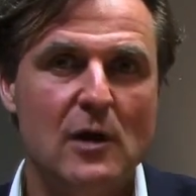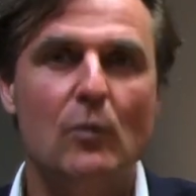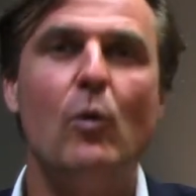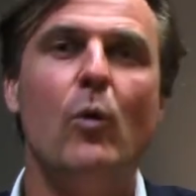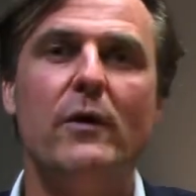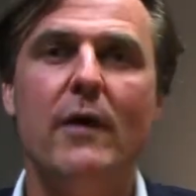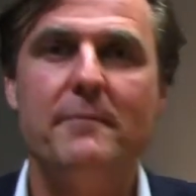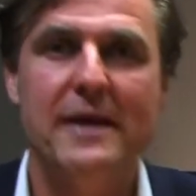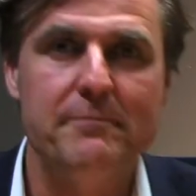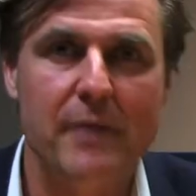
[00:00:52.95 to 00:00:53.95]
Well, what do I
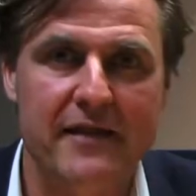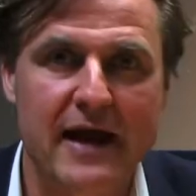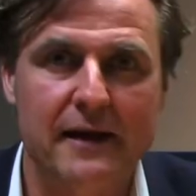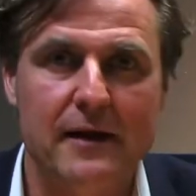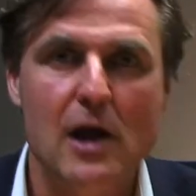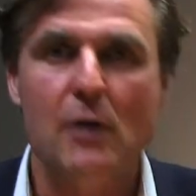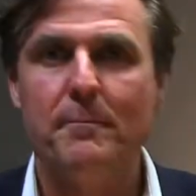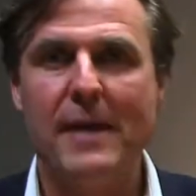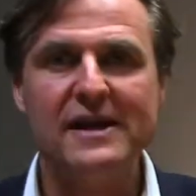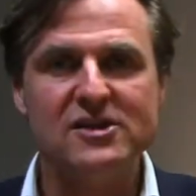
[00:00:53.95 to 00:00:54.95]
mean by that? Make